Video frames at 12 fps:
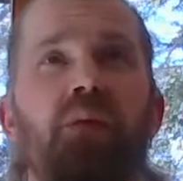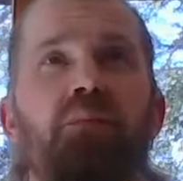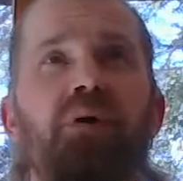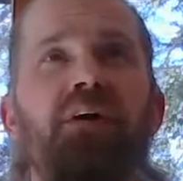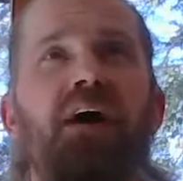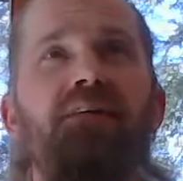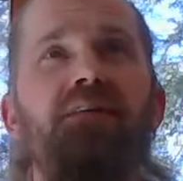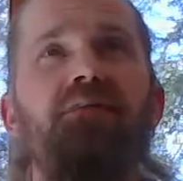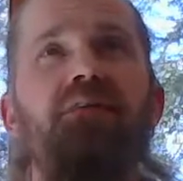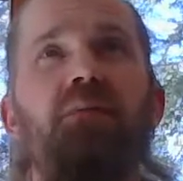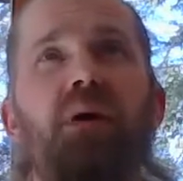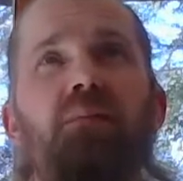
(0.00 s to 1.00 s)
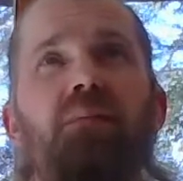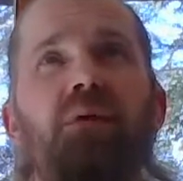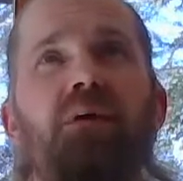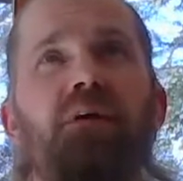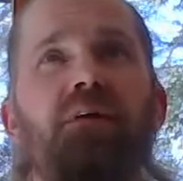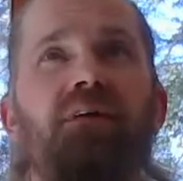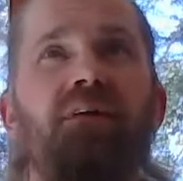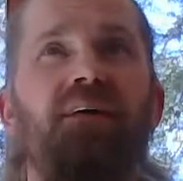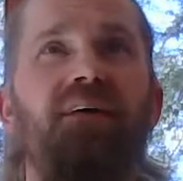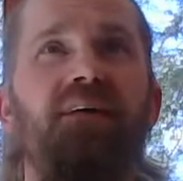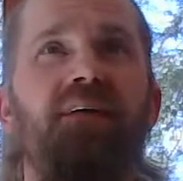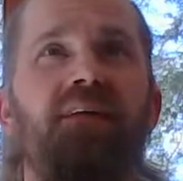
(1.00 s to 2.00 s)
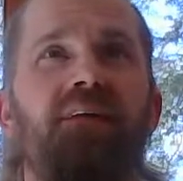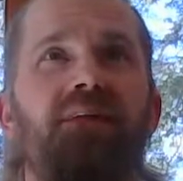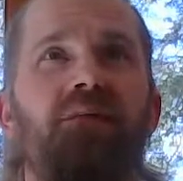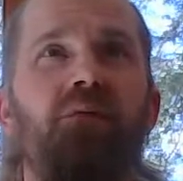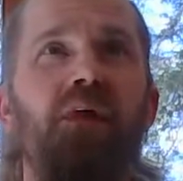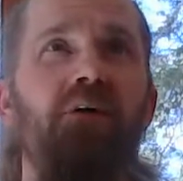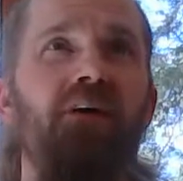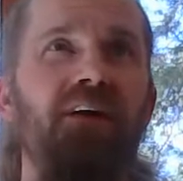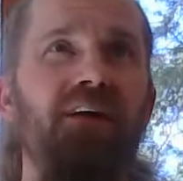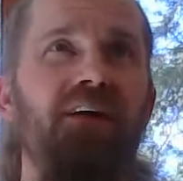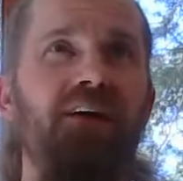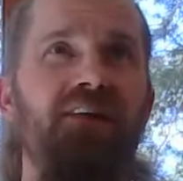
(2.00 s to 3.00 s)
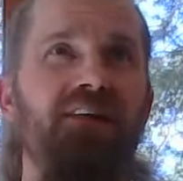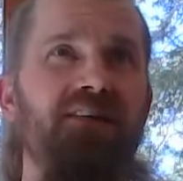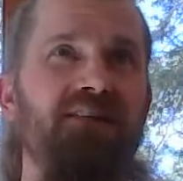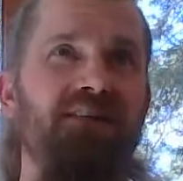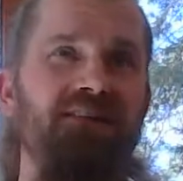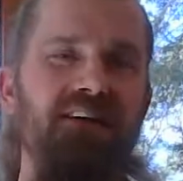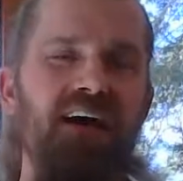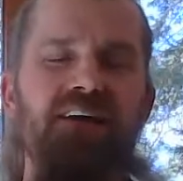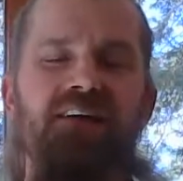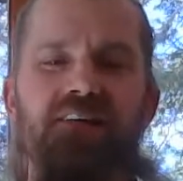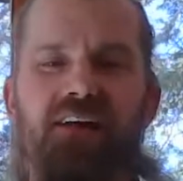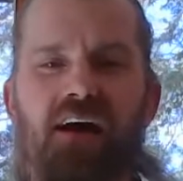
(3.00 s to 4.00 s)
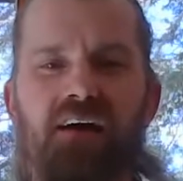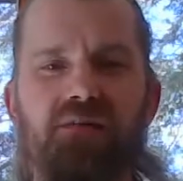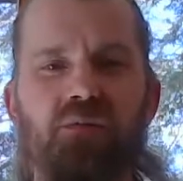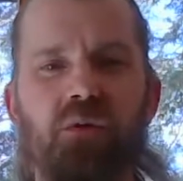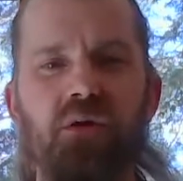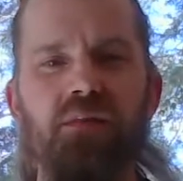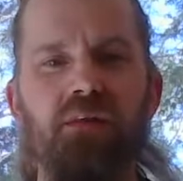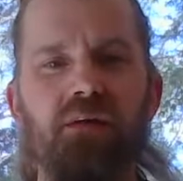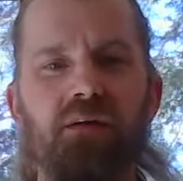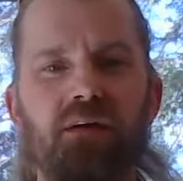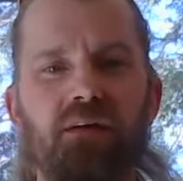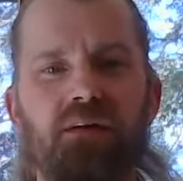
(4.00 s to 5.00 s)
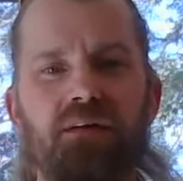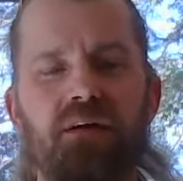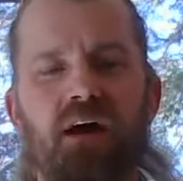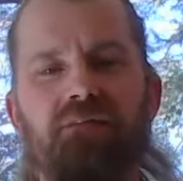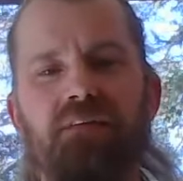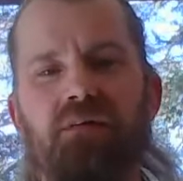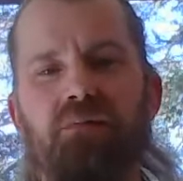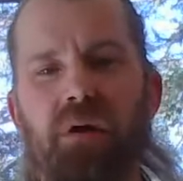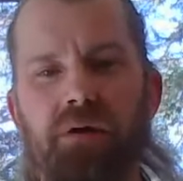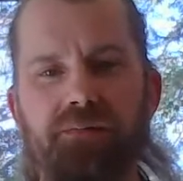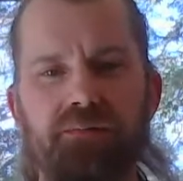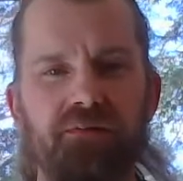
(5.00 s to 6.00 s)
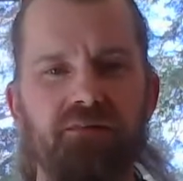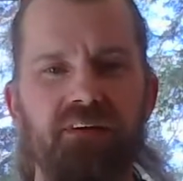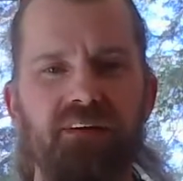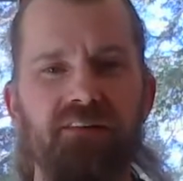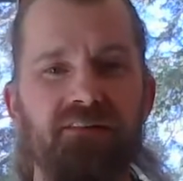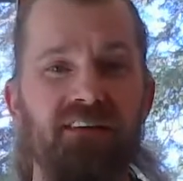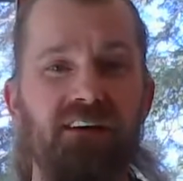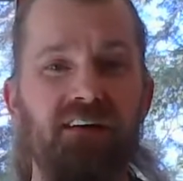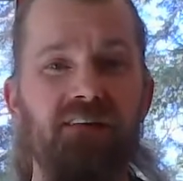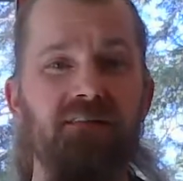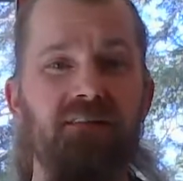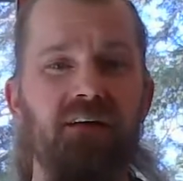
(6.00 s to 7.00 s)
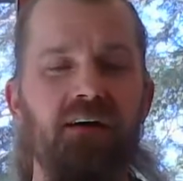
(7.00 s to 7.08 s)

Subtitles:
But you have to remember, without getting into this, because the ideal diet's one that I've done multiple videos on,